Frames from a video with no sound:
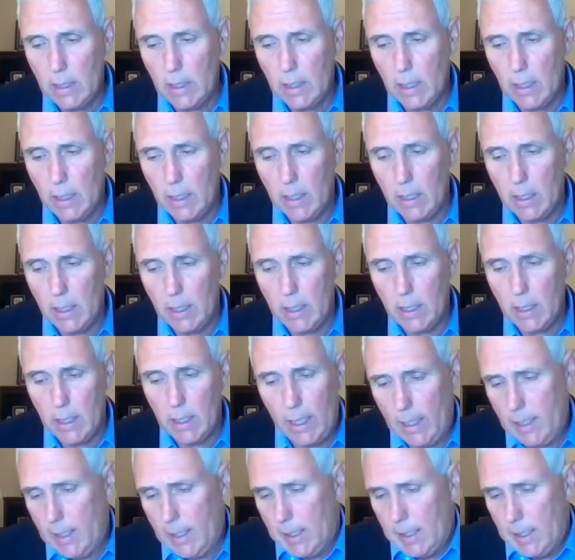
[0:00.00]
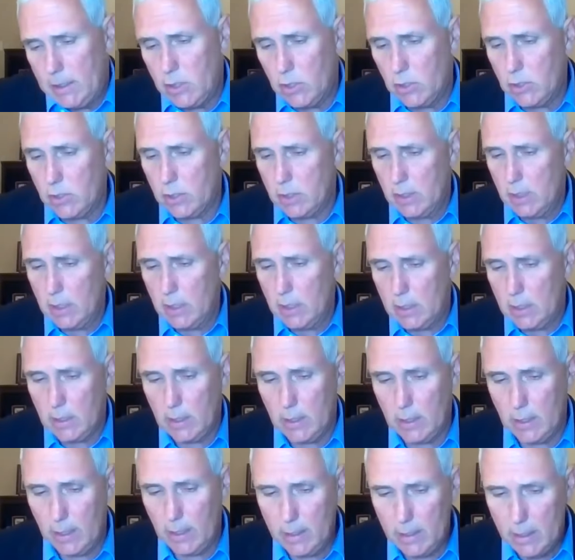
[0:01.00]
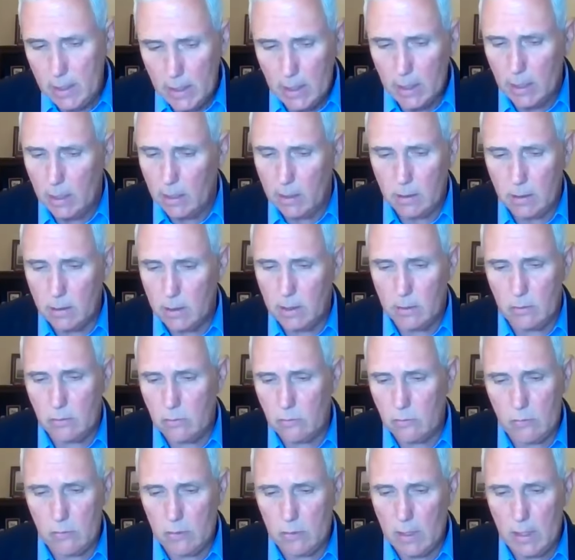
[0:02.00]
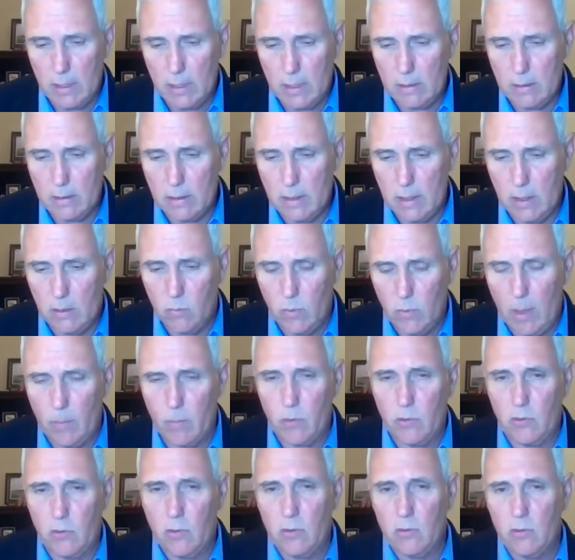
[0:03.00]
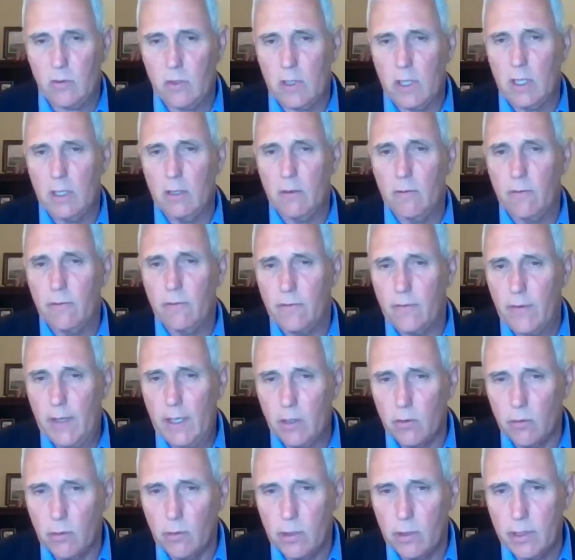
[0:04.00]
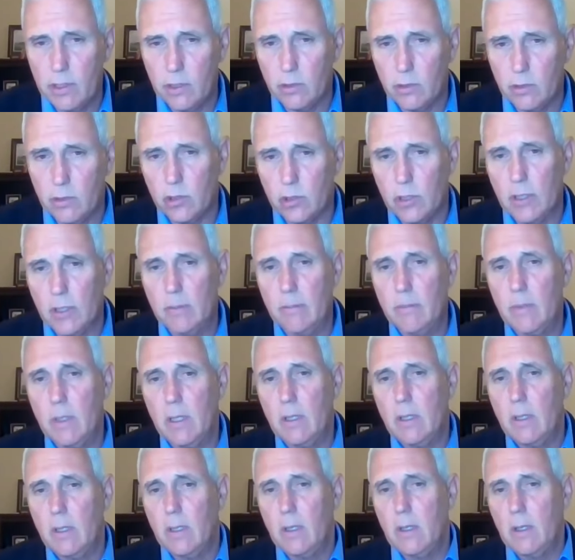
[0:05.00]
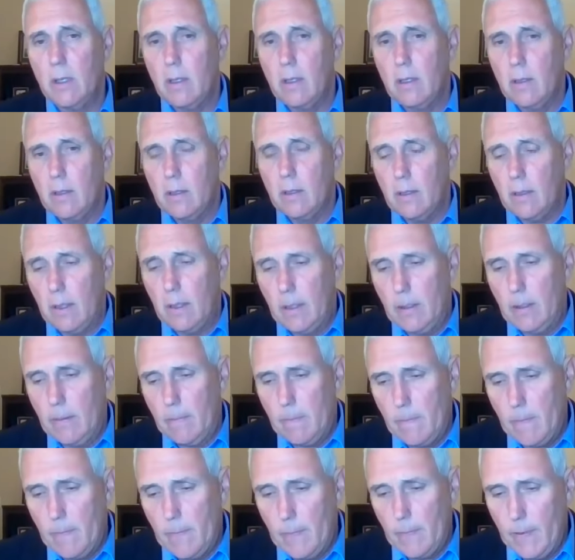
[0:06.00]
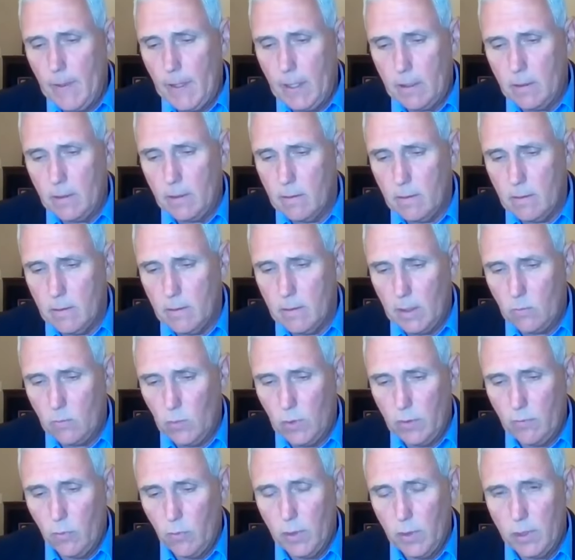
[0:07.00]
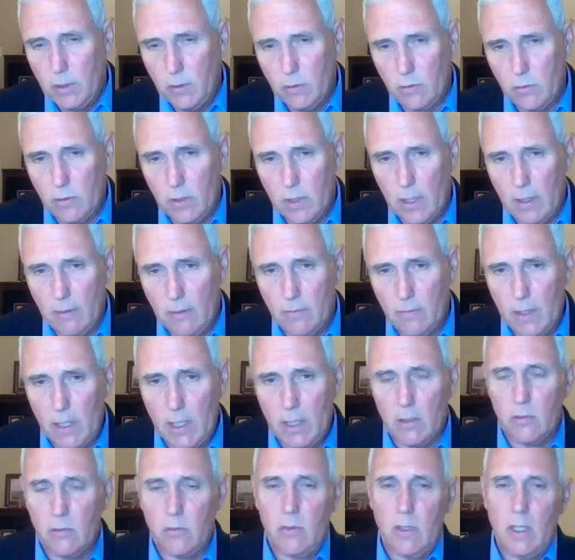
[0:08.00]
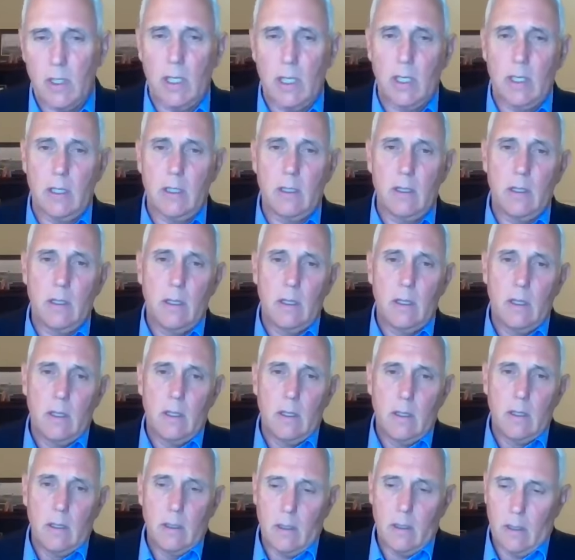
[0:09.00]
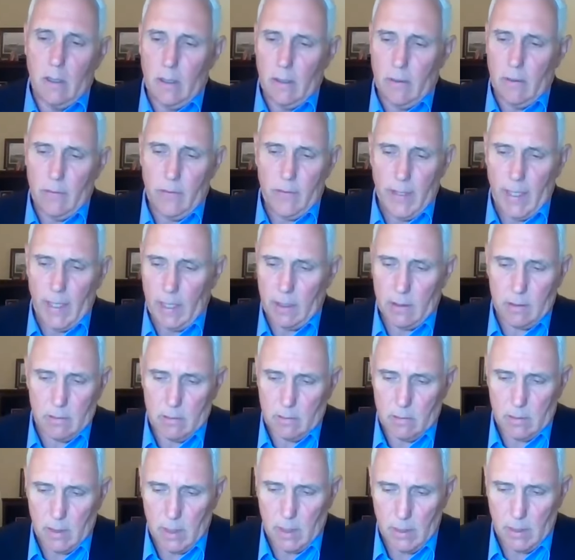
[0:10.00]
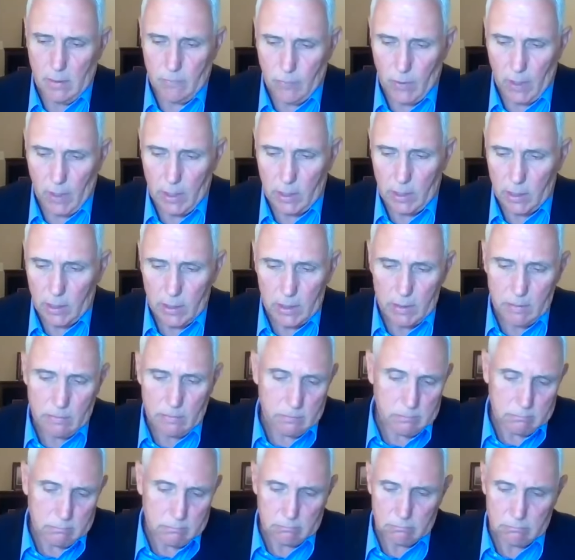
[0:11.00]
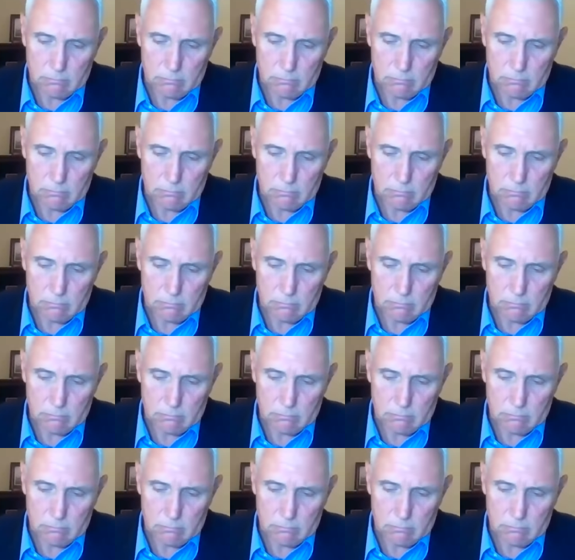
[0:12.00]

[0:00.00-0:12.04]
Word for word: And uh, I, I just think, uh, again, it's, it represents the kind of failed leadership that, that we've witnessed in Afghanistan, that frankly,